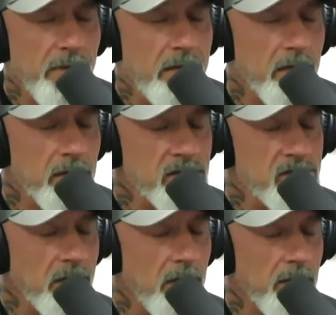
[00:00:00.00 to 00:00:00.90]

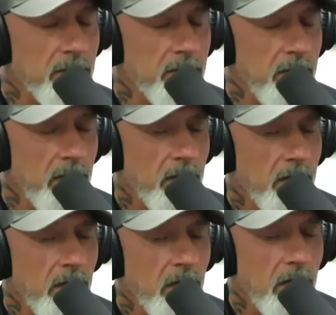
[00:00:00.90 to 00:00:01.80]
because um,
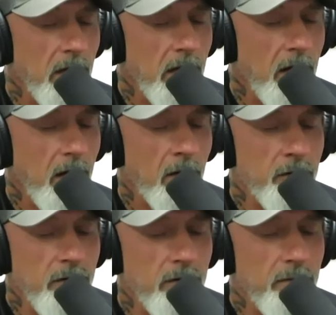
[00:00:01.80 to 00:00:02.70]

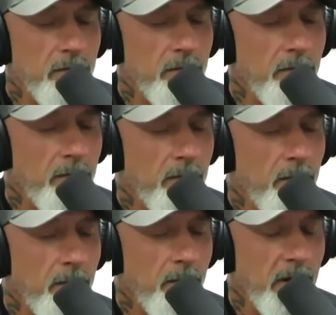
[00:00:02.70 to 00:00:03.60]
are you,
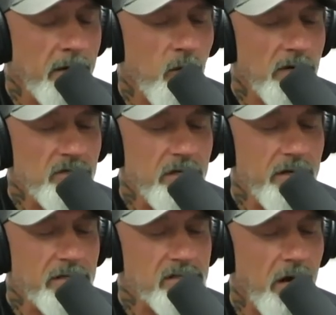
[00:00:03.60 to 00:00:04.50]
my question
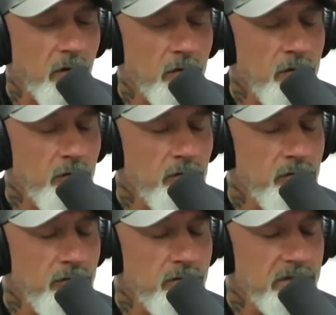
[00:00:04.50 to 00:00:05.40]
is are you
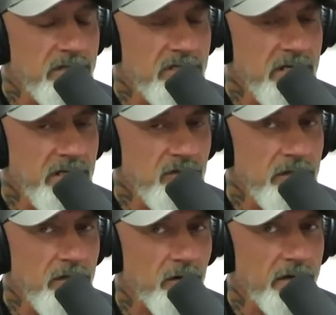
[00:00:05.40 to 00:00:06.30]
teaching your